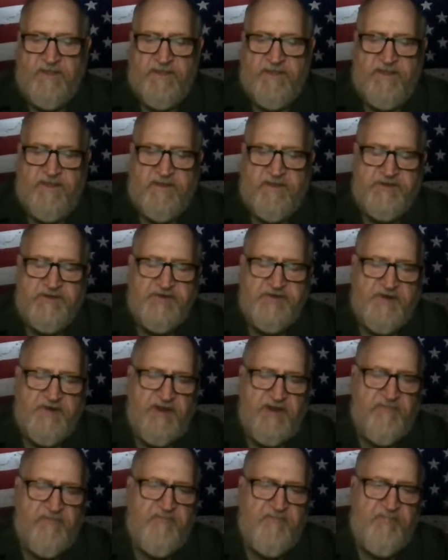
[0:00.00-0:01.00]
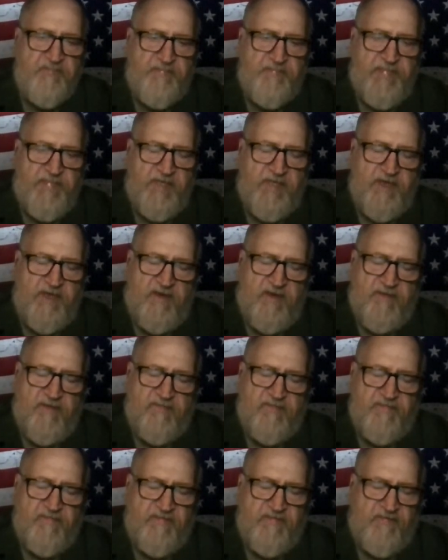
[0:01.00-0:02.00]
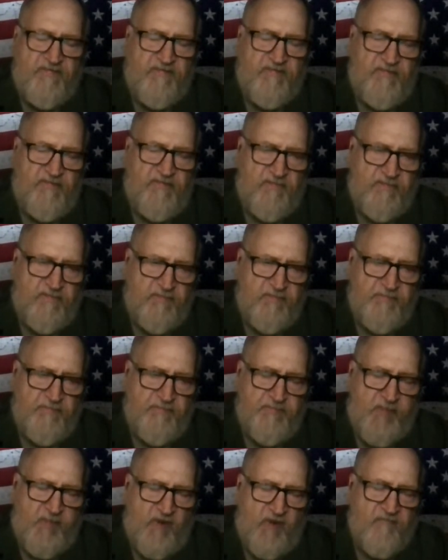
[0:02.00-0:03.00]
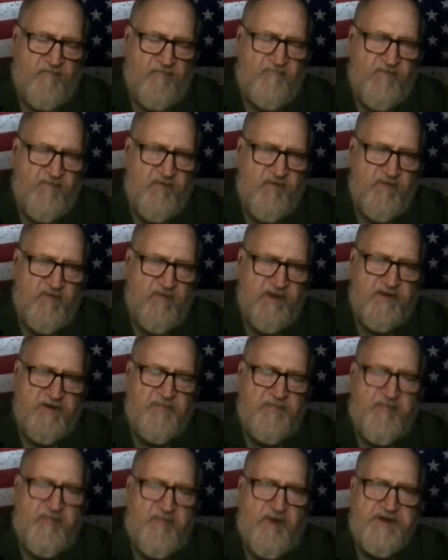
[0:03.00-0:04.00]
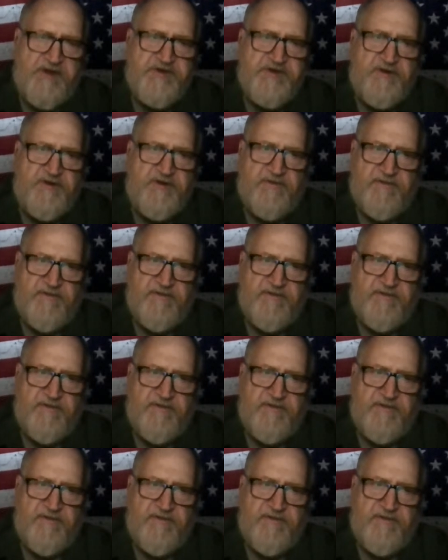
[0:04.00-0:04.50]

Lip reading: extreme uh, burnt fuel under pressure